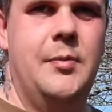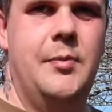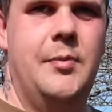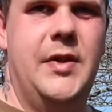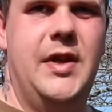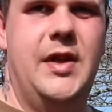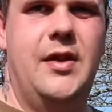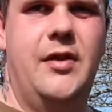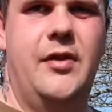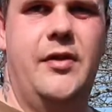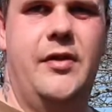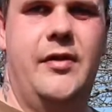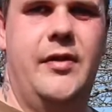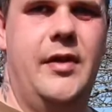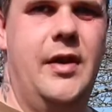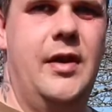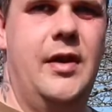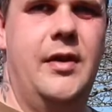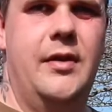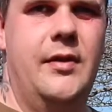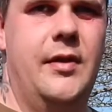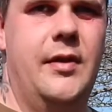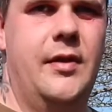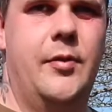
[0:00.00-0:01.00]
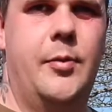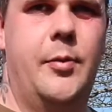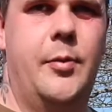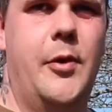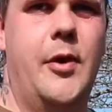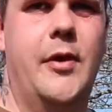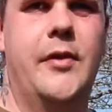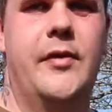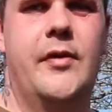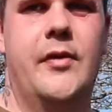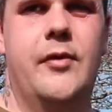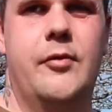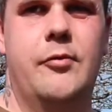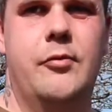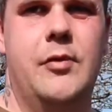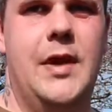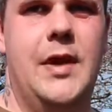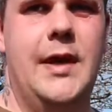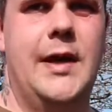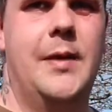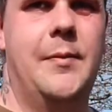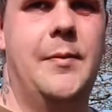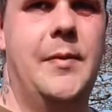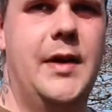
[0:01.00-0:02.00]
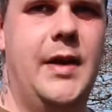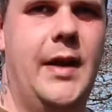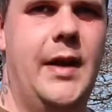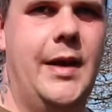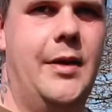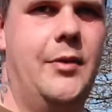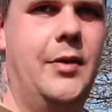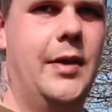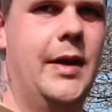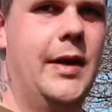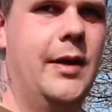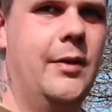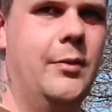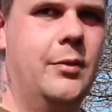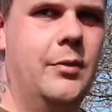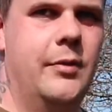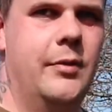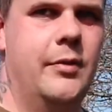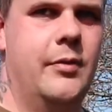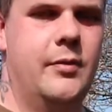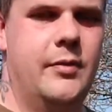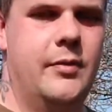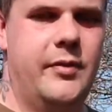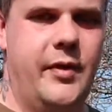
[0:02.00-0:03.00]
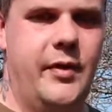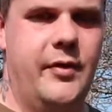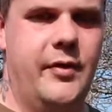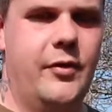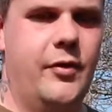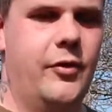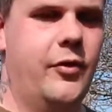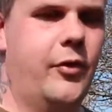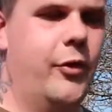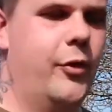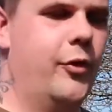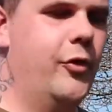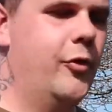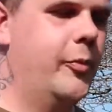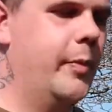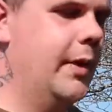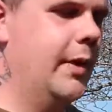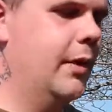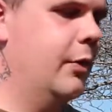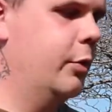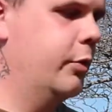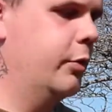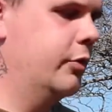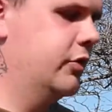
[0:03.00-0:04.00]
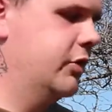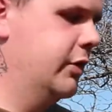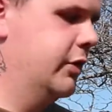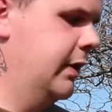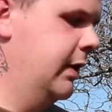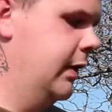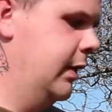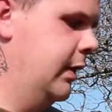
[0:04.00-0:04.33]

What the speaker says: because the prices are really coming down now since the 2's been launched.